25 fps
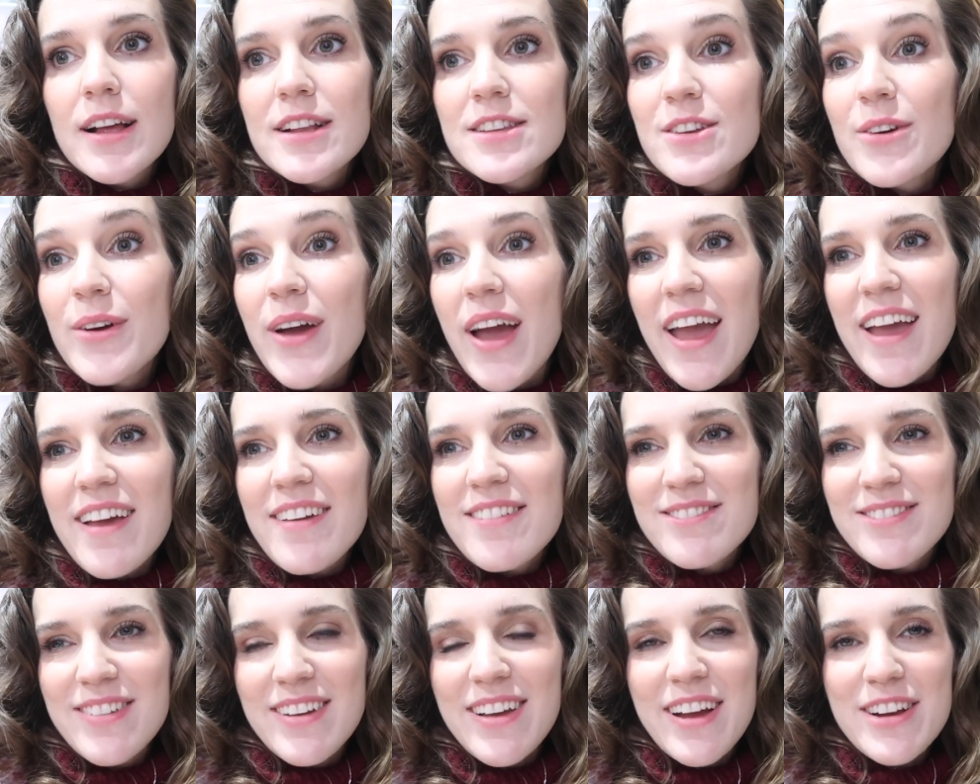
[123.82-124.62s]
it's okay,
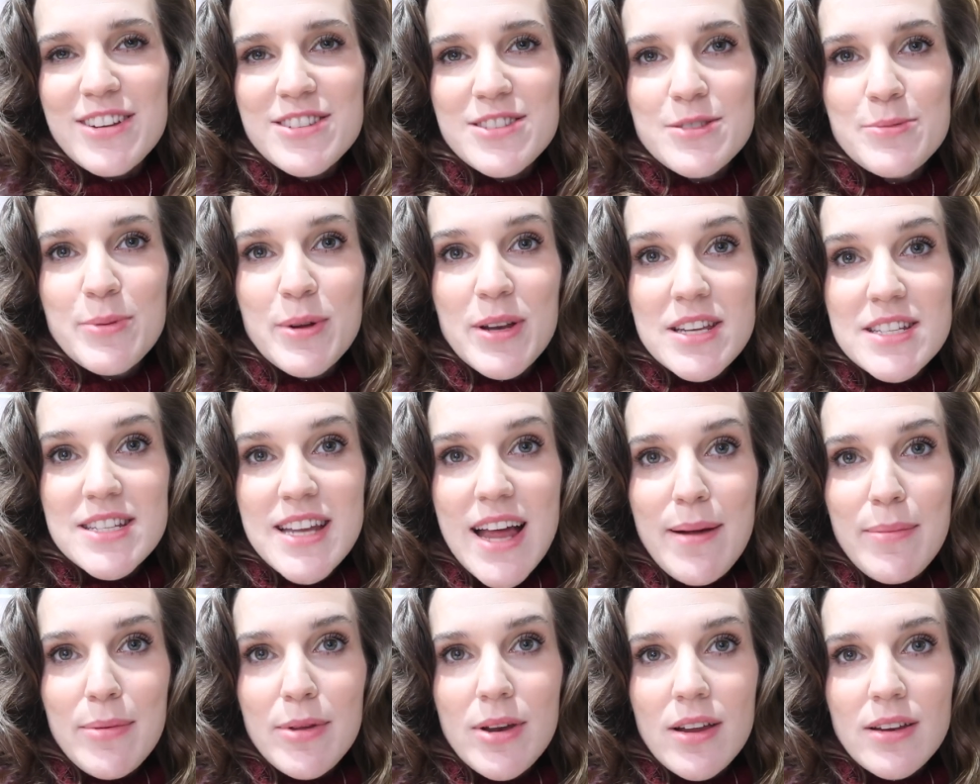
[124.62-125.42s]
Harrison's put his
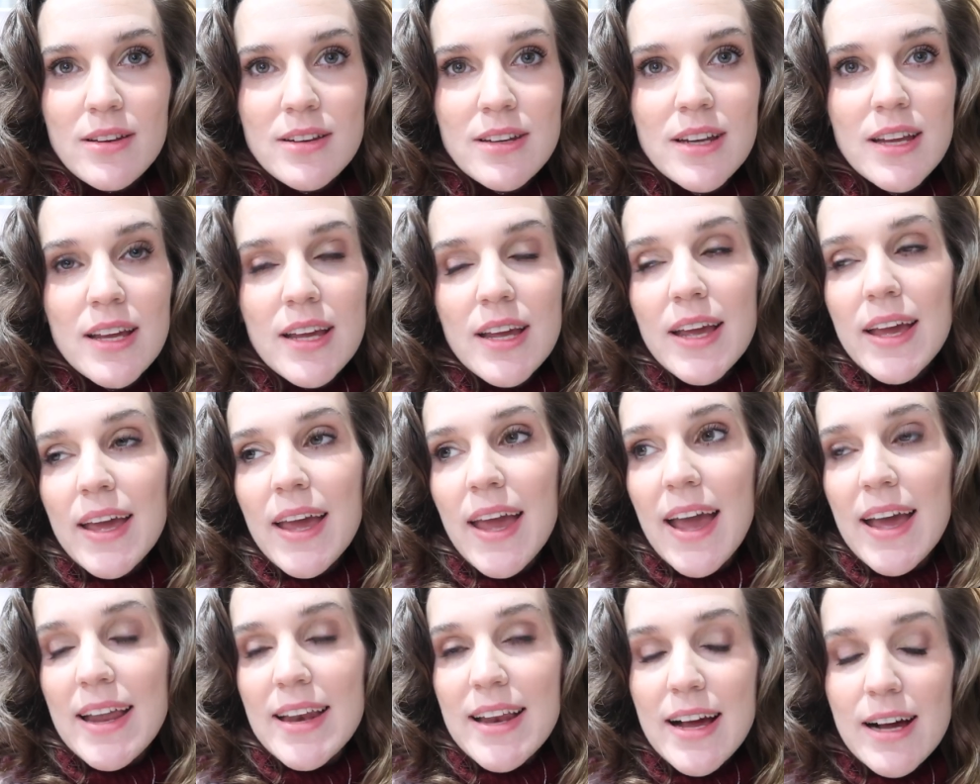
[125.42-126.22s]
tablet on,
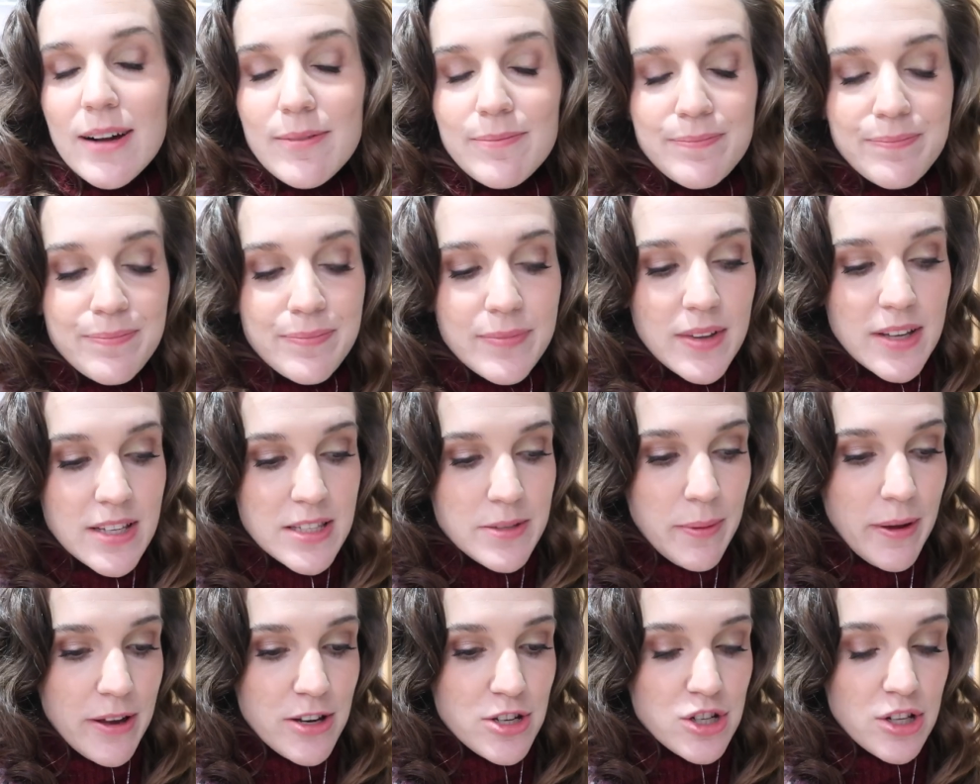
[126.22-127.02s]
and um,
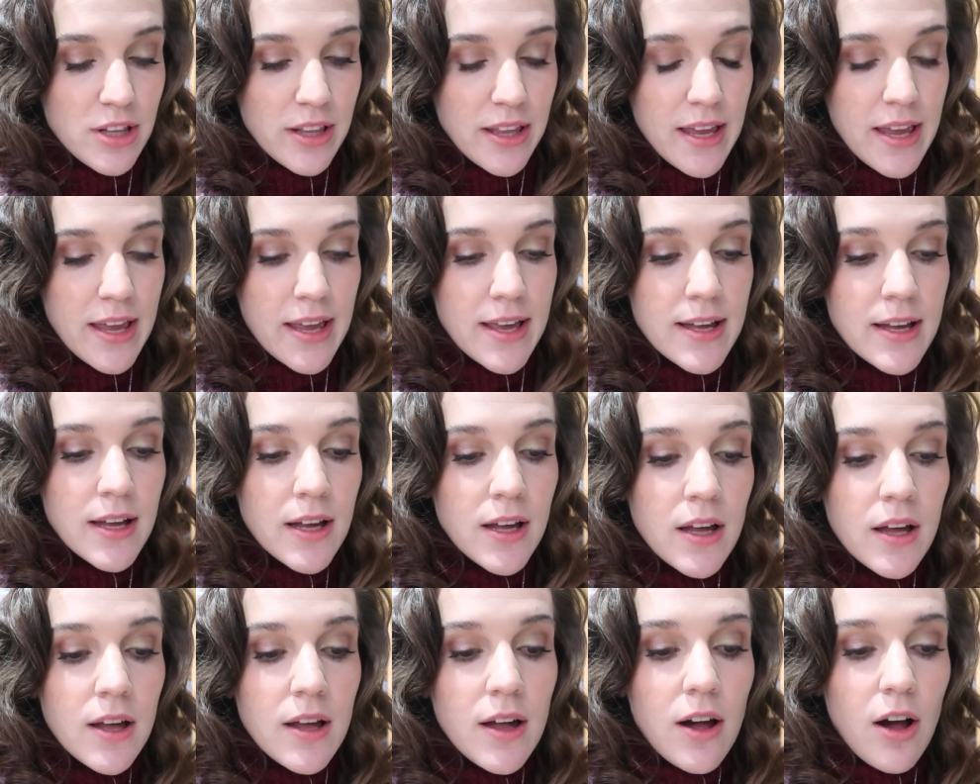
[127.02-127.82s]
especially,
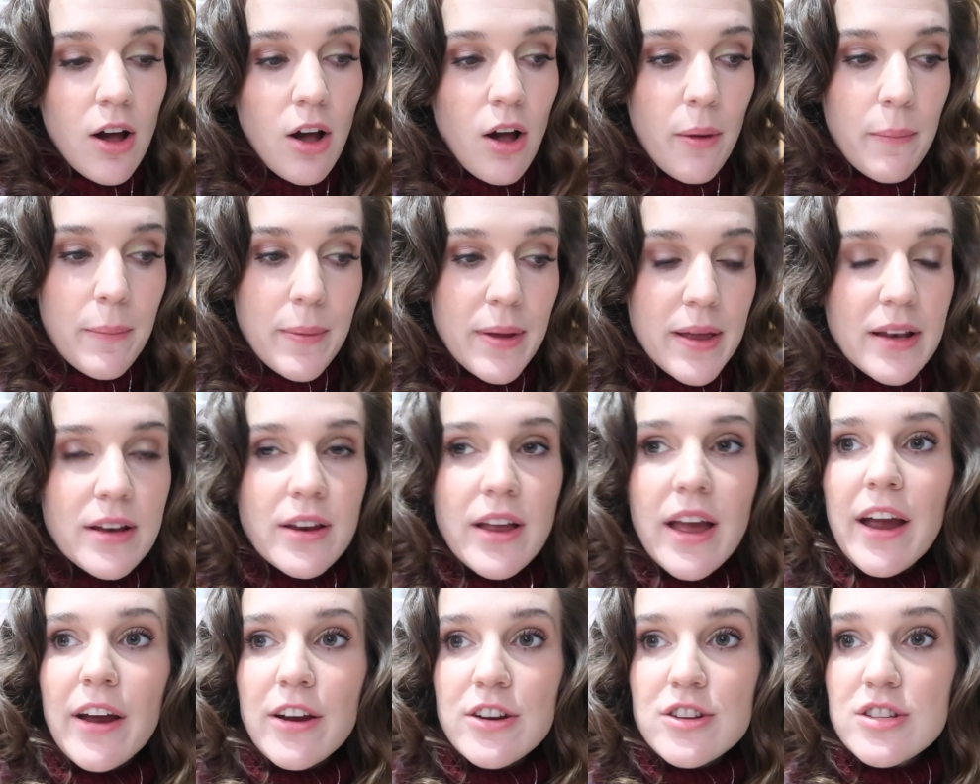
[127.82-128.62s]
I mean,
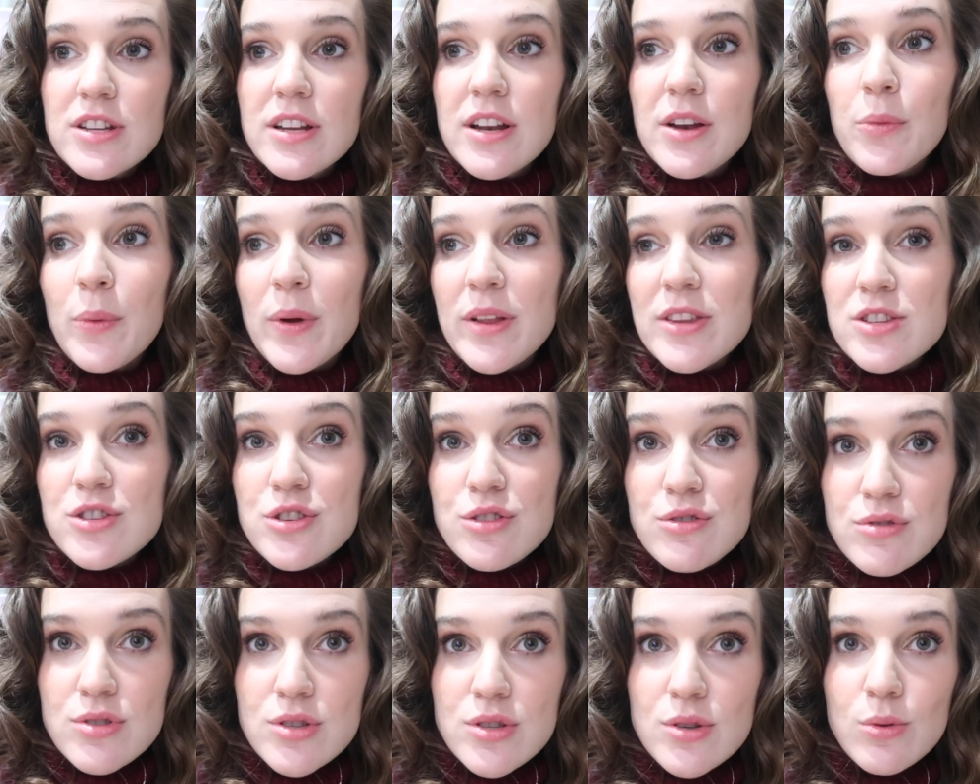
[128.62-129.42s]
Harrison and Wyn's
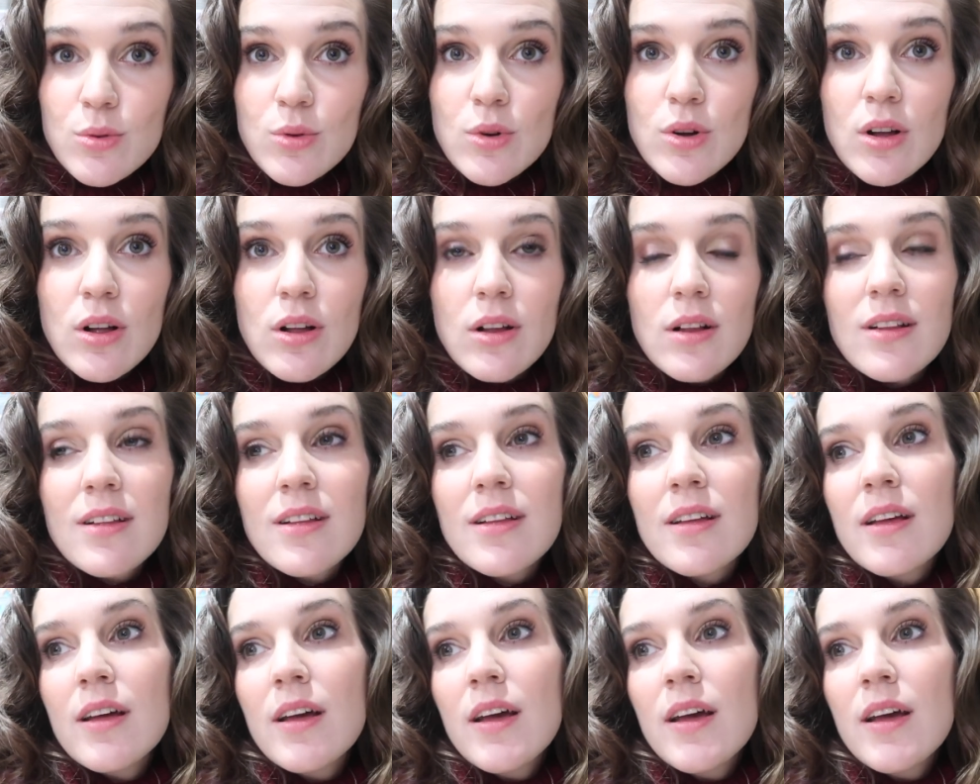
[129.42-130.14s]
new school,